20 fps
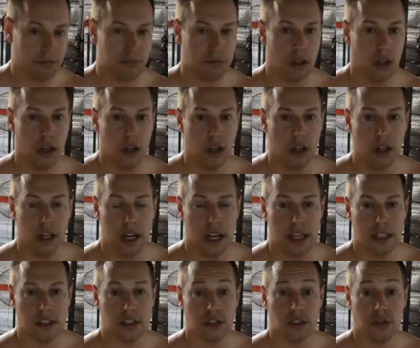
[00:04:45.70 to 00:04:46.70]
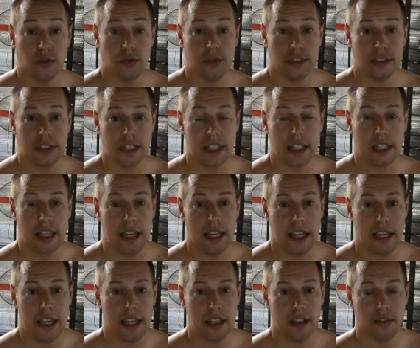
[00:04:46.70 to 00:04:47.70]
bar as soon as I
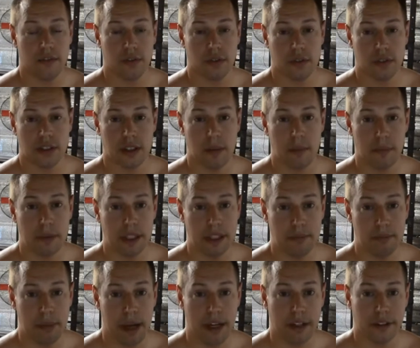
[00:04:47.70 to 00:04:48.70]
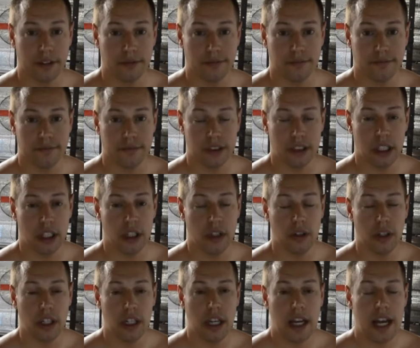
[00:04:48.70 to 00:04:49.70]
can for something better. So
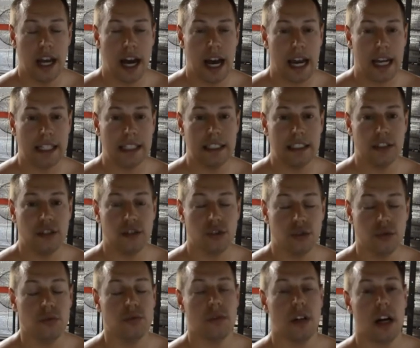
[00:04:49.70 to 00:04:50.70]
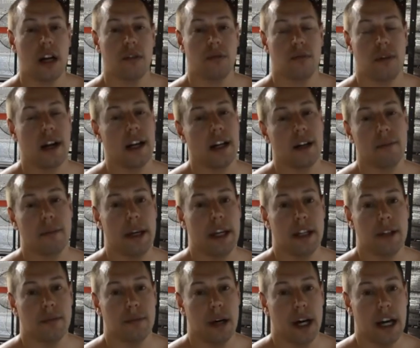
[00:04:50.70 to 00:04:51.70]
highly do not
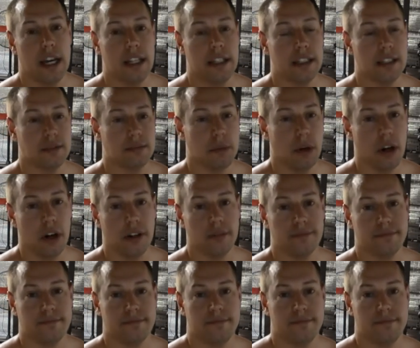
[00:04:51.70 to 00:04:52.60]
recommend buying this bar.